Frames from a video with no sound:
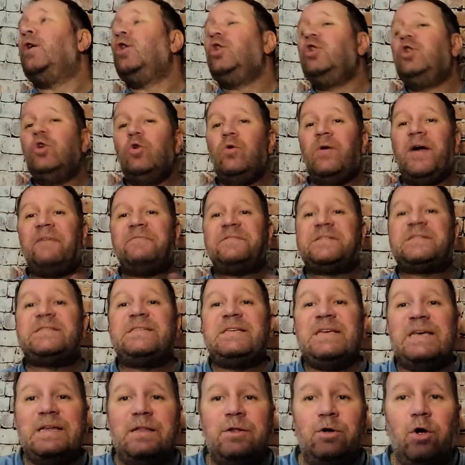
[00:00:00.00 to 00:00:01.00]
You have
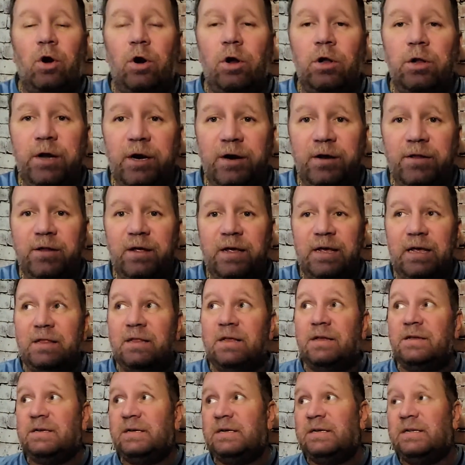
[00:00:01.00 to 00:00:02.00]
seen earlier in
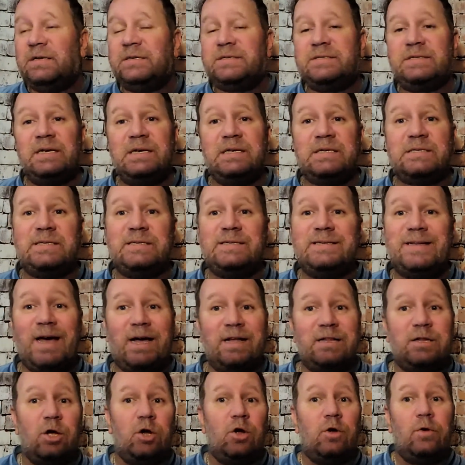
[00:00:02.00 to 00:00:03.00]
the season
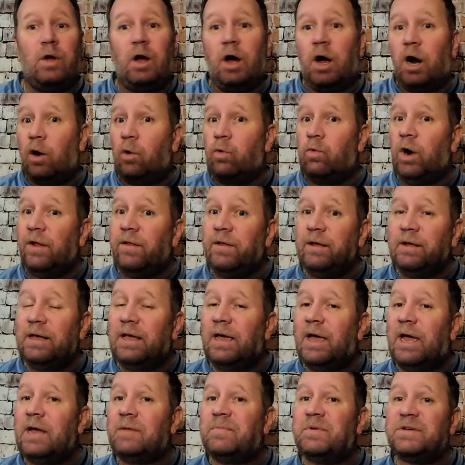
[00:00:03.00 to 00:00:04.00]
that our running
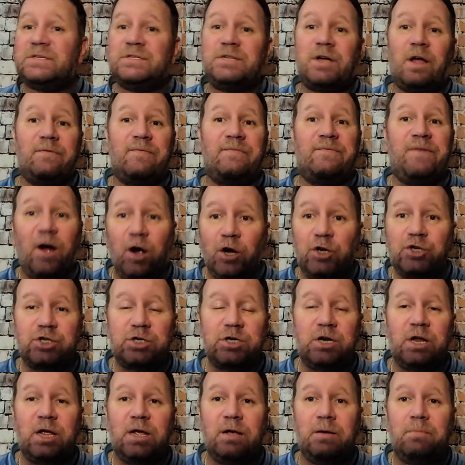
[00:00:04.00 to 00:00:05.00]
game is not
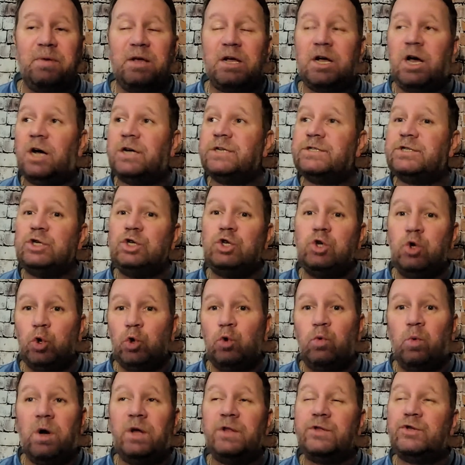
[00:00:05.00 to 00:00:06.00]
functioning because
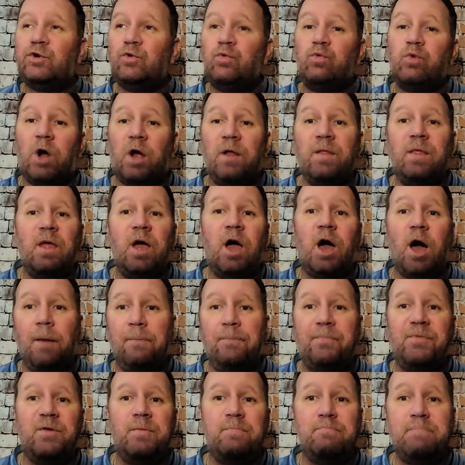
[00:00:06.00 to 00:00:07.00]
you want to run
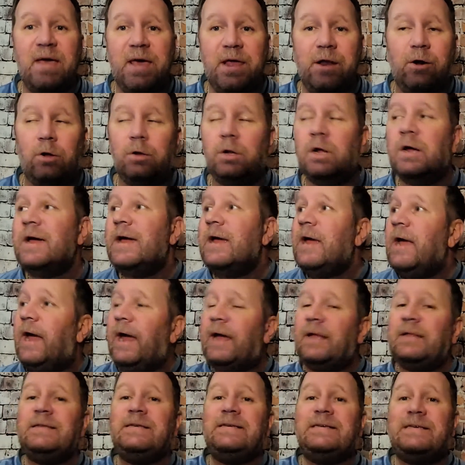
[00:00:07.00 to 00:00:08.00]
up the middle.
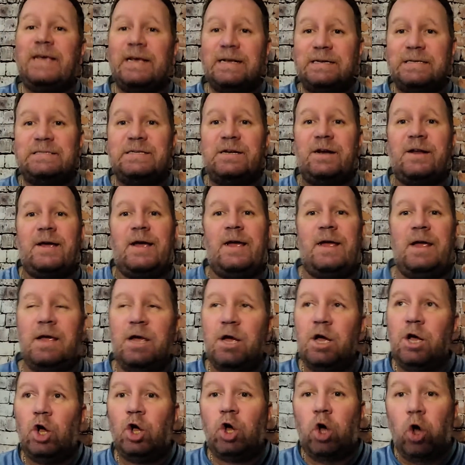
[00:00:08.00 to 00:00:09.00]
And yesterday,
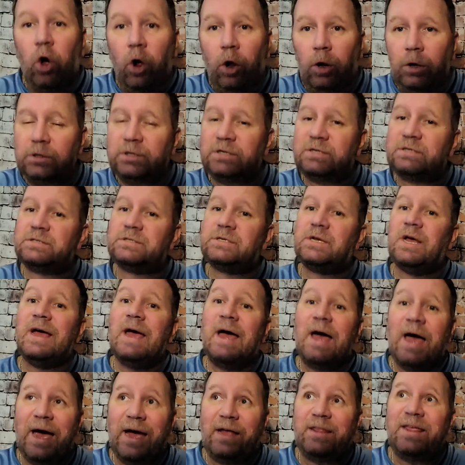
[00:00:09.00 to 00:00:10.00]
Colts
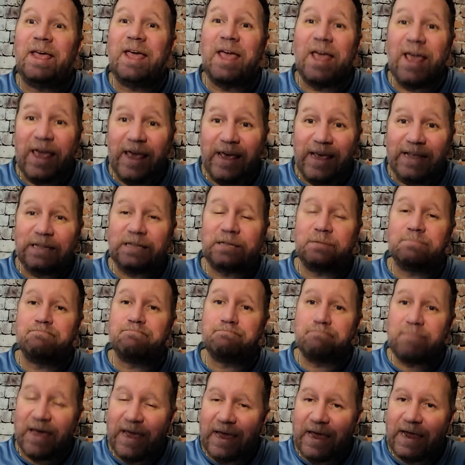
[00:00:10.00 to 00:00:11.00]
had 8
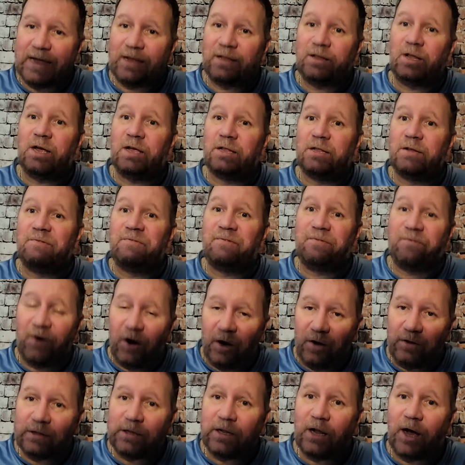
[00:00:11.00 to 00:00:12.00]
men in the
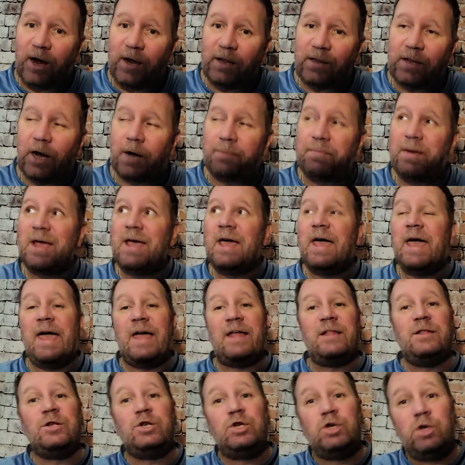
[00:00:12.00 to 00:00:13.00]
front lineup,
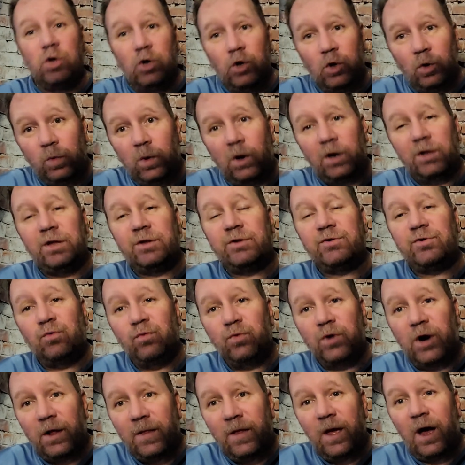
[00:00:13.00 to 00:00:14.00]
and you wanted to
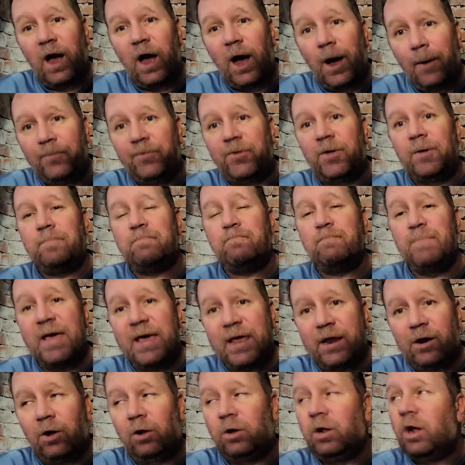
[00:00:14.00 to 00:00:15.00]
run up the
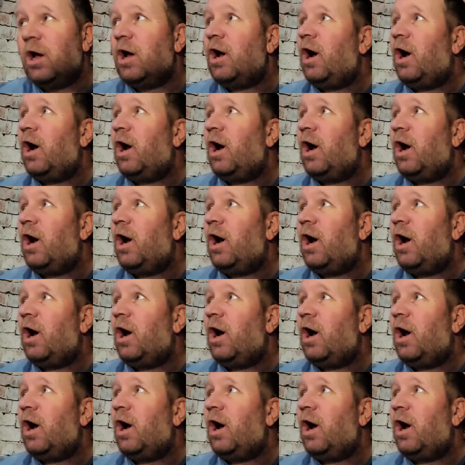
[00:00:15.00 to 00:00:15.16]
middle.